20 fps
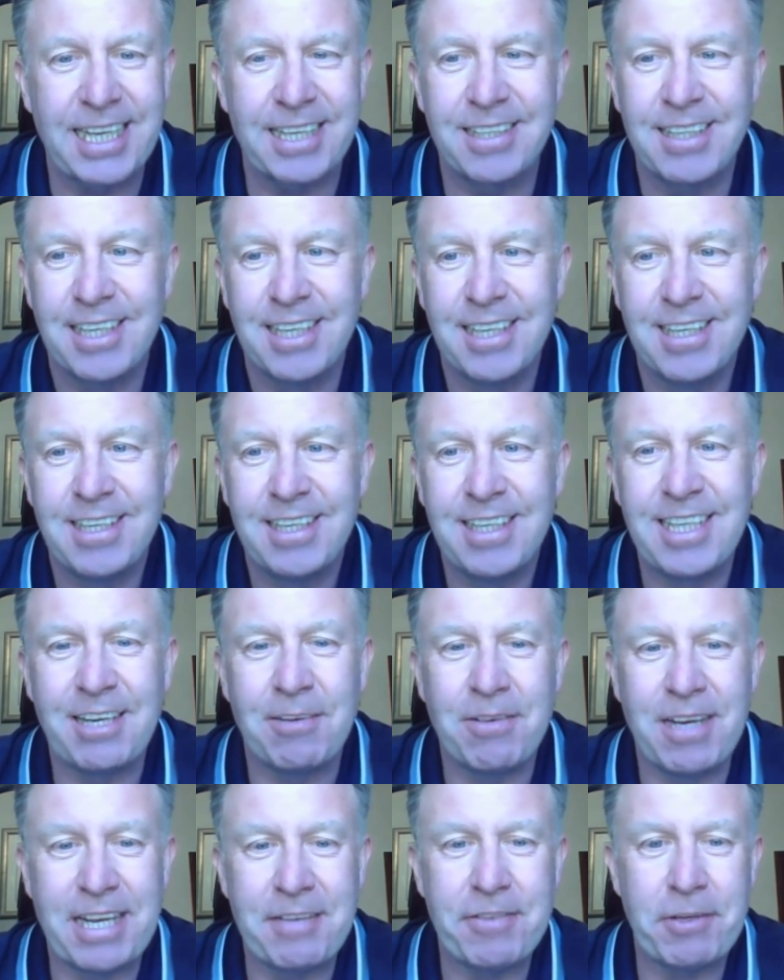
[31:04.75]
And, you
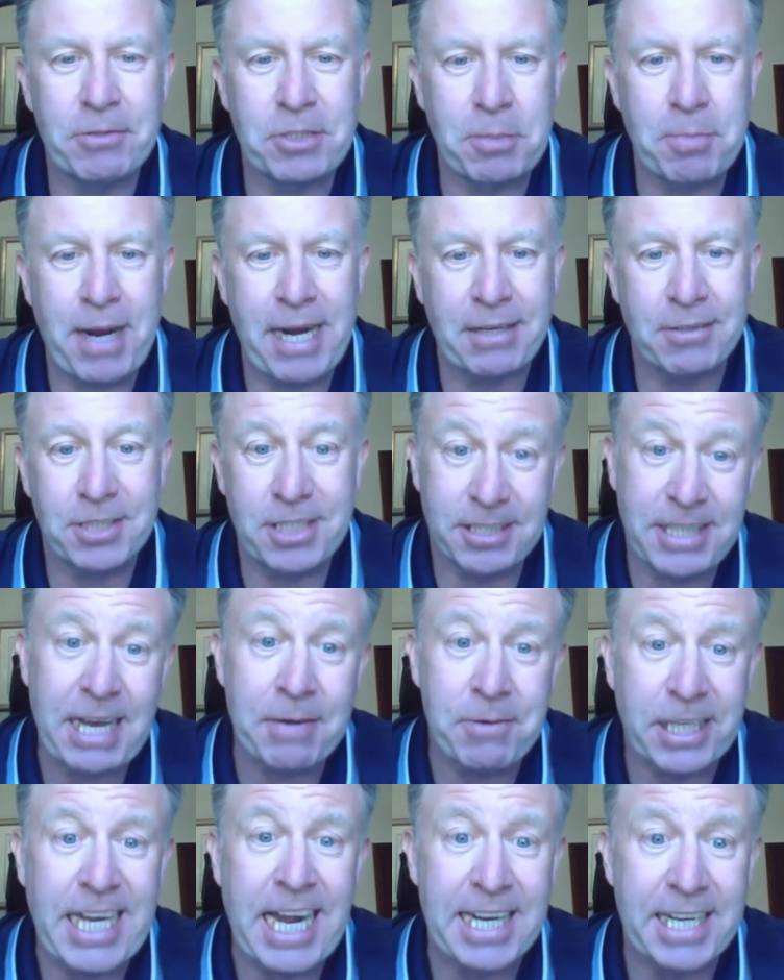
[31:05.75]
know, if there was a penalty, they
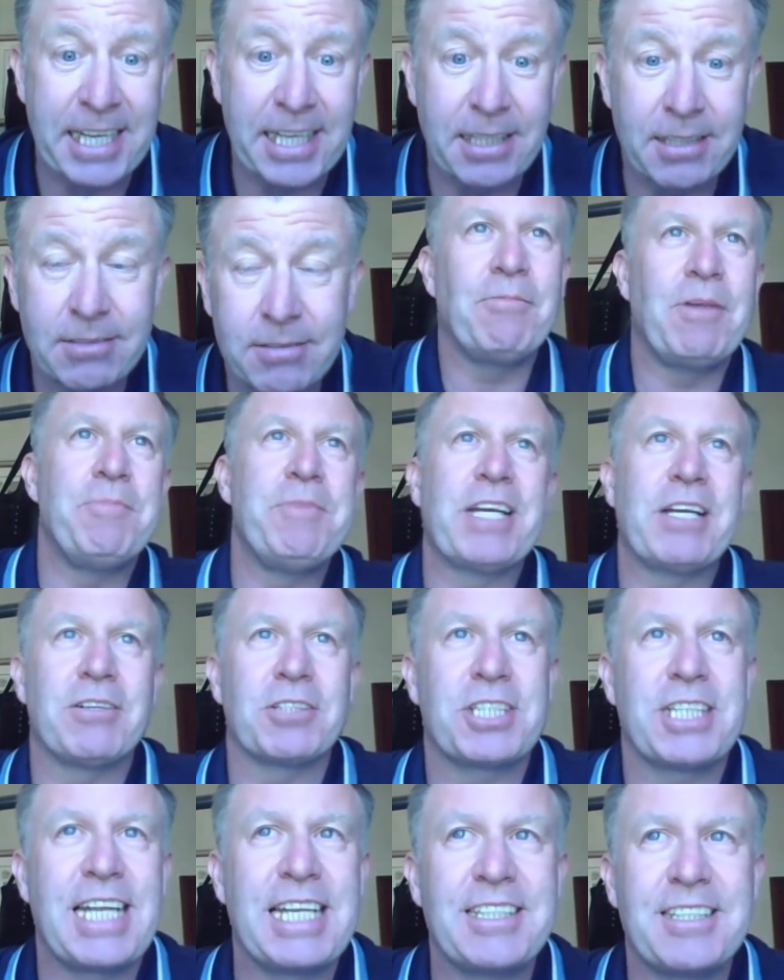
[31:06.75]
would get it. When we got
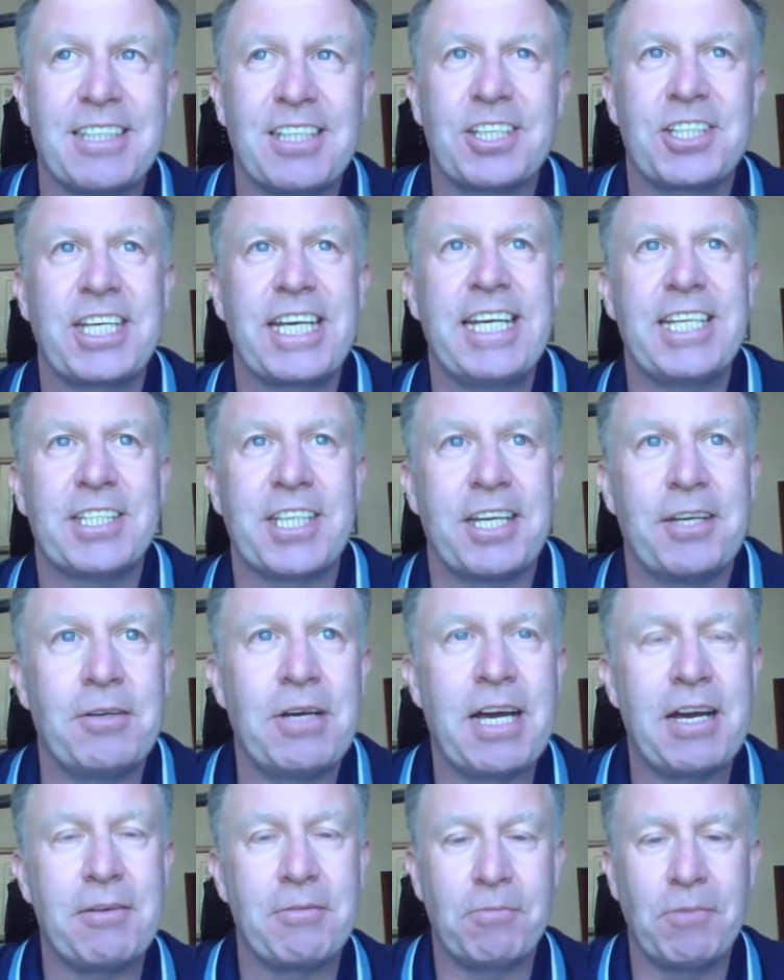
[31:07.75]
to the end of the
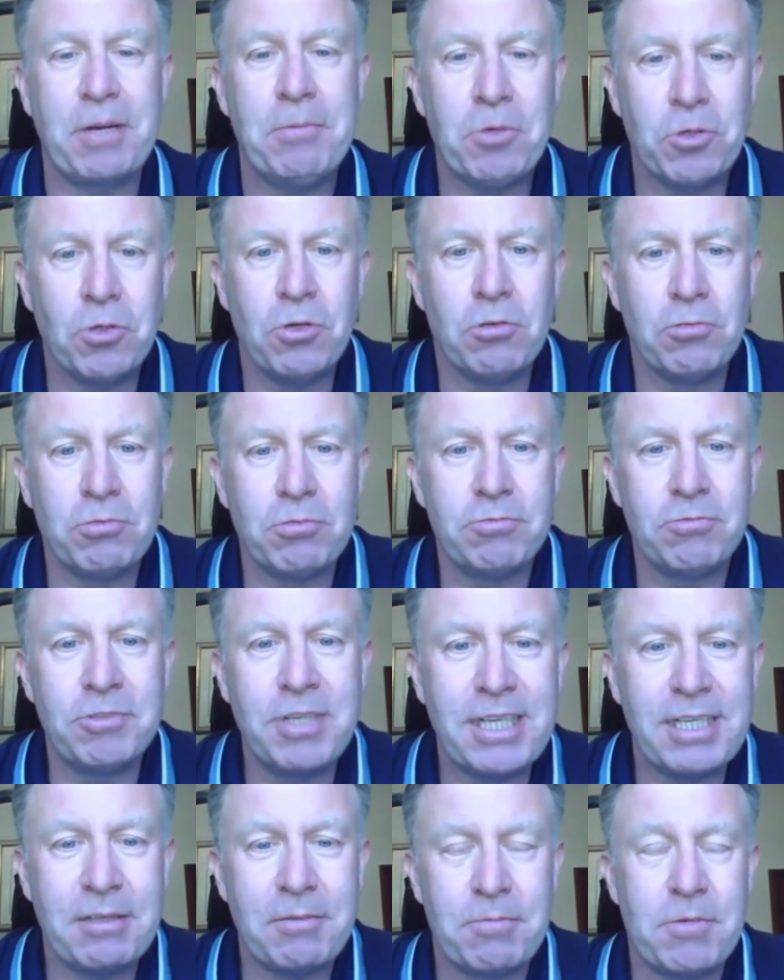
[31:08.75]
season, we were all,
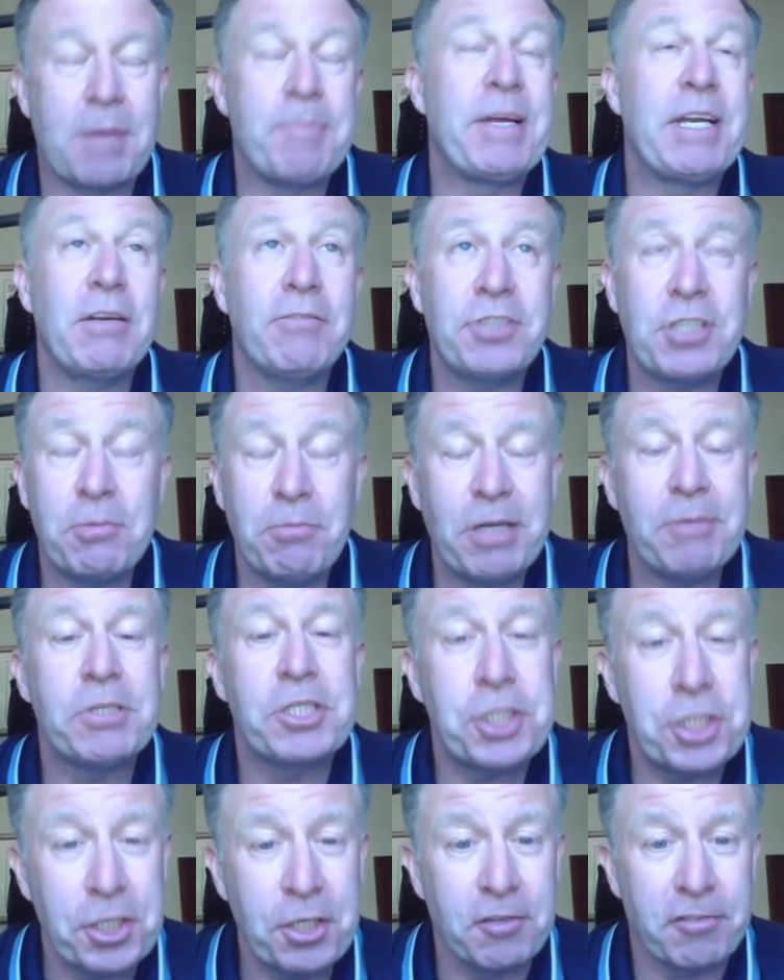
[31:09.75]
I mean, obviously we were
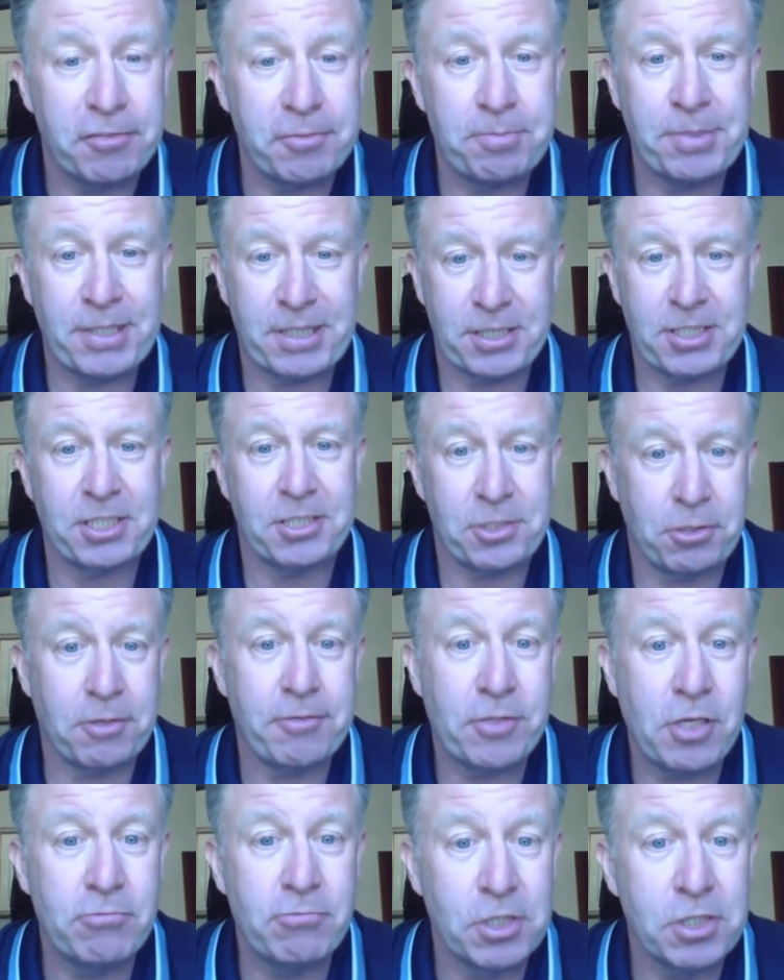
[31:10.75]
chuffed to
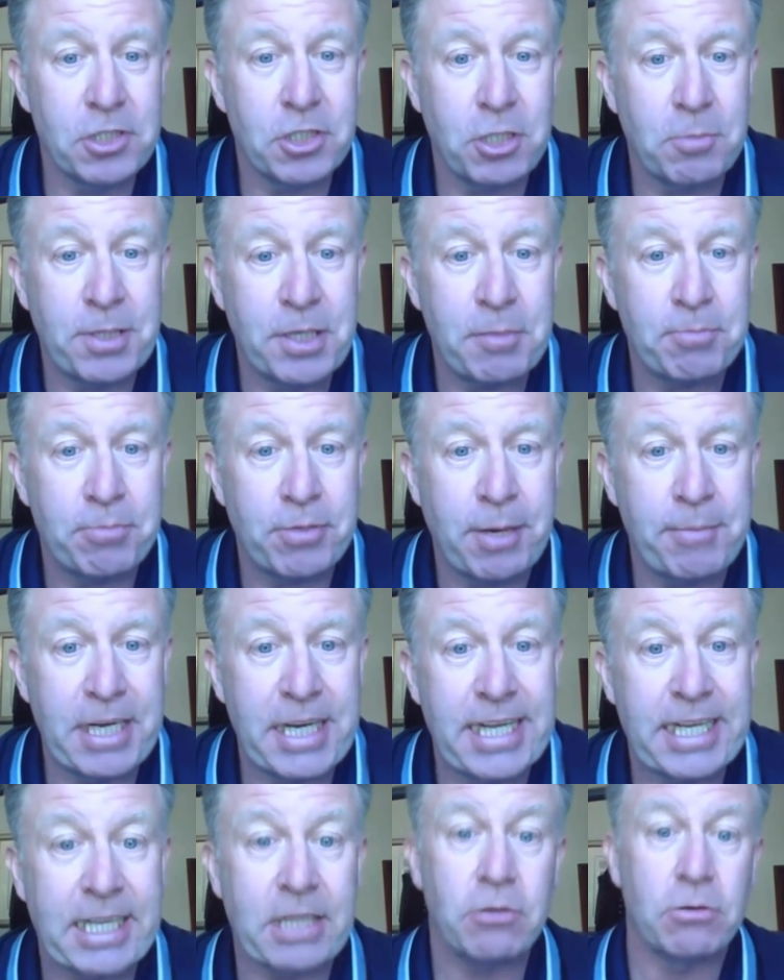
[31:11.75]
have come runners up in the Premier
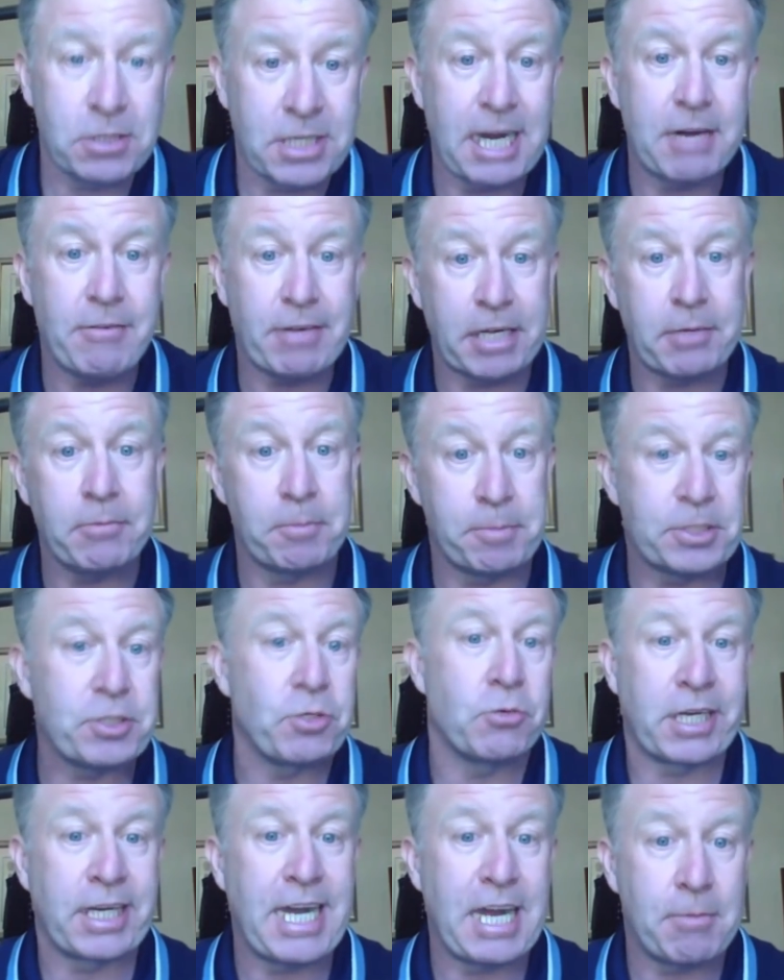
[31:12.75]
League. Ordinarily, we'd be
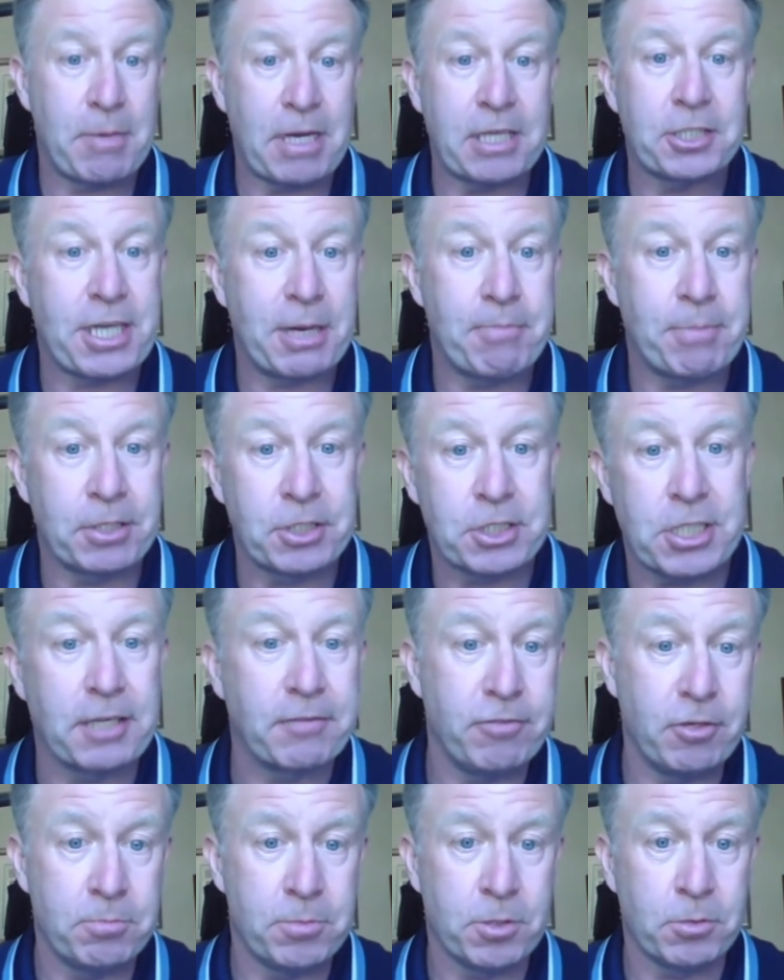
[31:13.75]
talking now about Champions
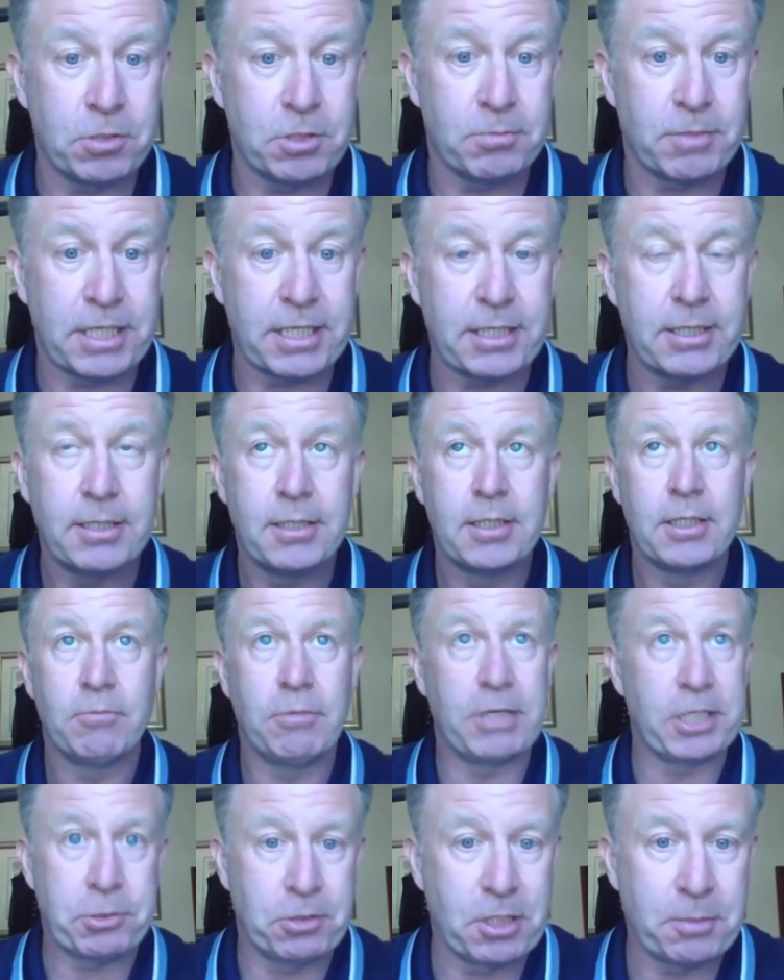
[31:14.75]
League football, wouldn't we?
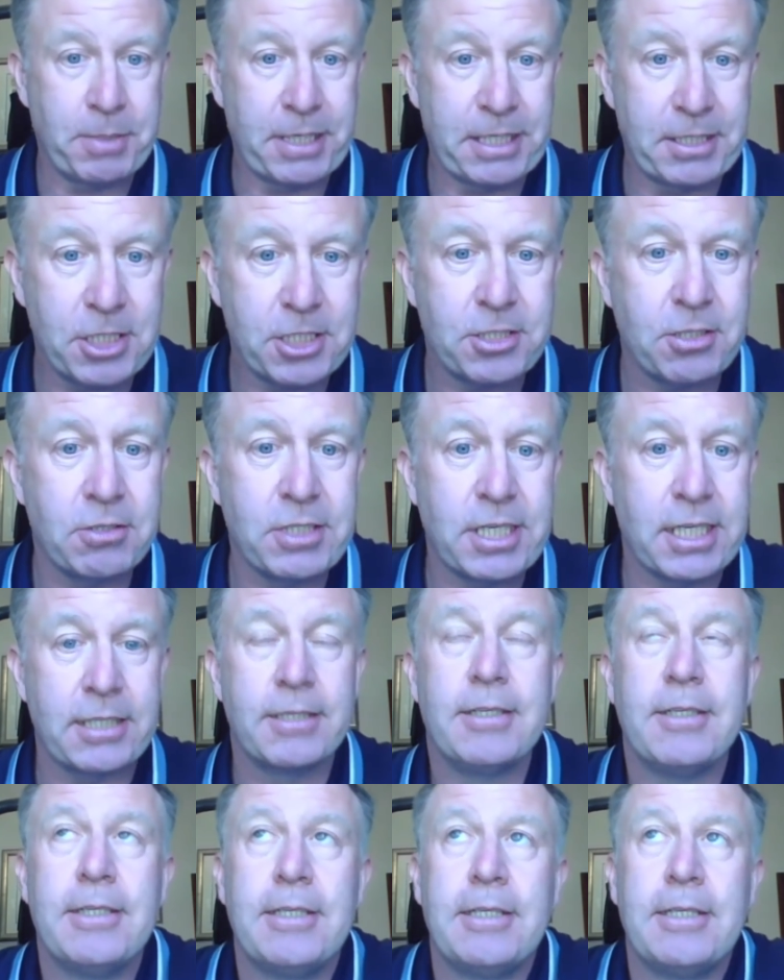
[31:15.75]
Which would have been stunning.